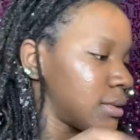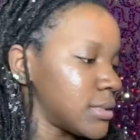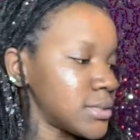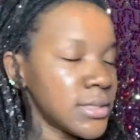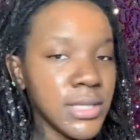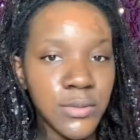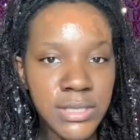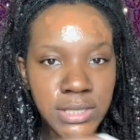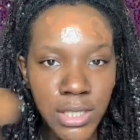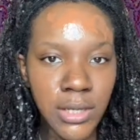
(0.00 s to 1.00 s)
So then you want
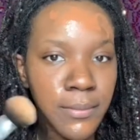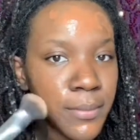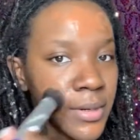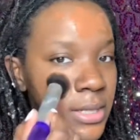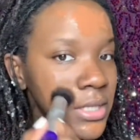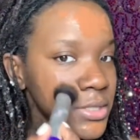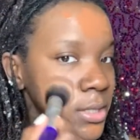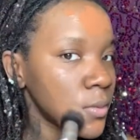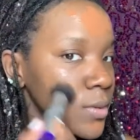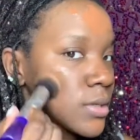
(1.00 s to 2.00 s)
to take your brush
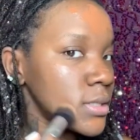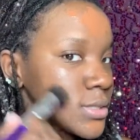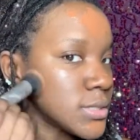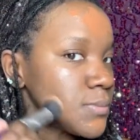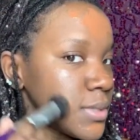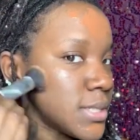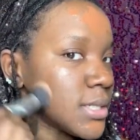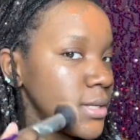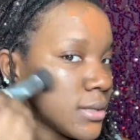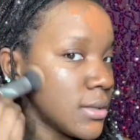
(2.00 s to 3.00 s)
and we're gonna just blend it
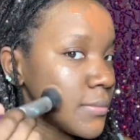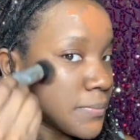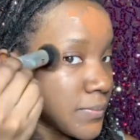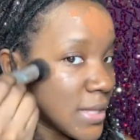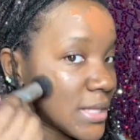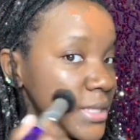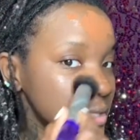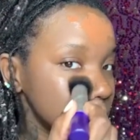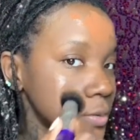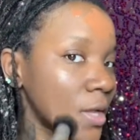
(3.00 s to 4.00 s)
in. And this
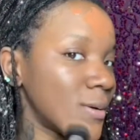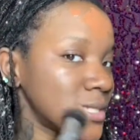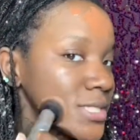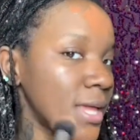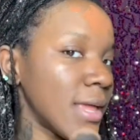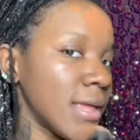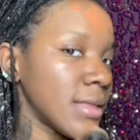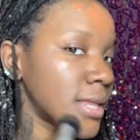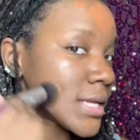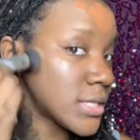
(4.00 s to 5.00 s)
is what I was saying,
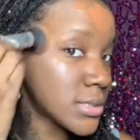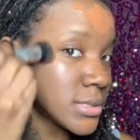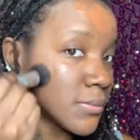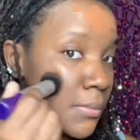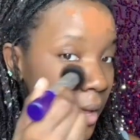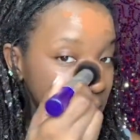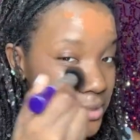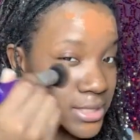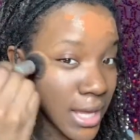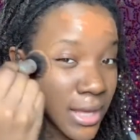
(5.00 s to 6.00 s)
like, it's my
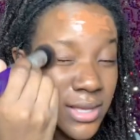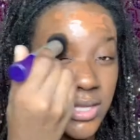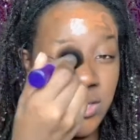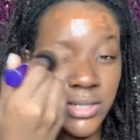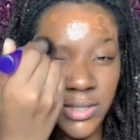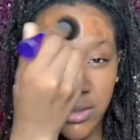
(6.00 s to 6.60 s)
exact color.